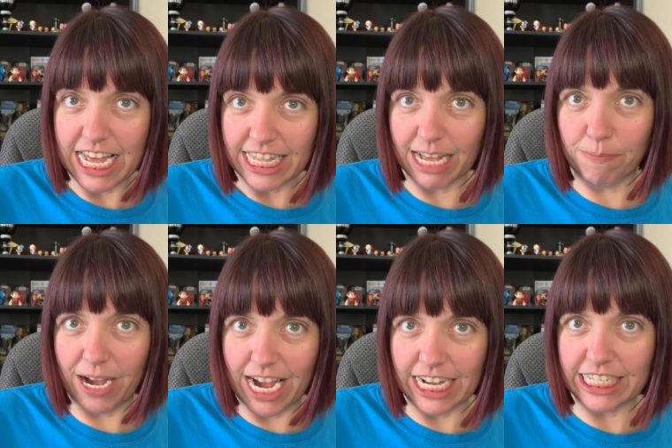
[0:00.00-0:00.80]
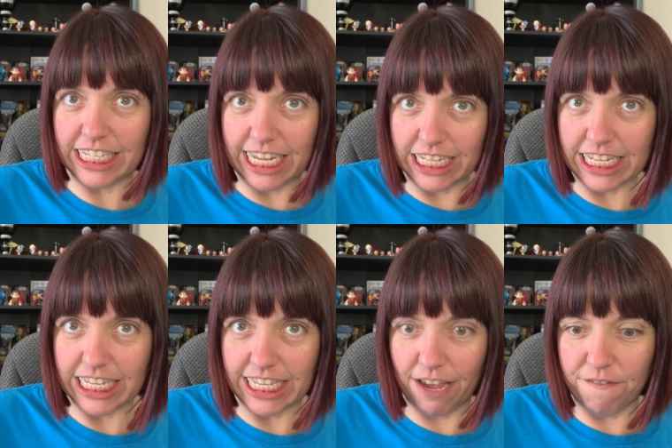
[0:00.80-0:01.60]
like behind stealing
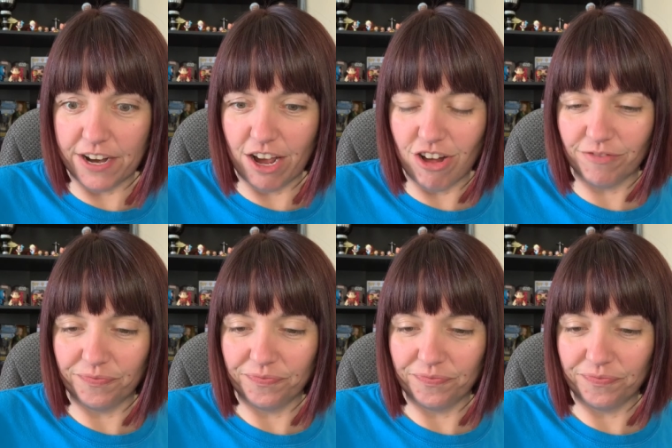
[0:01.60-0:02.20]
stuff and all?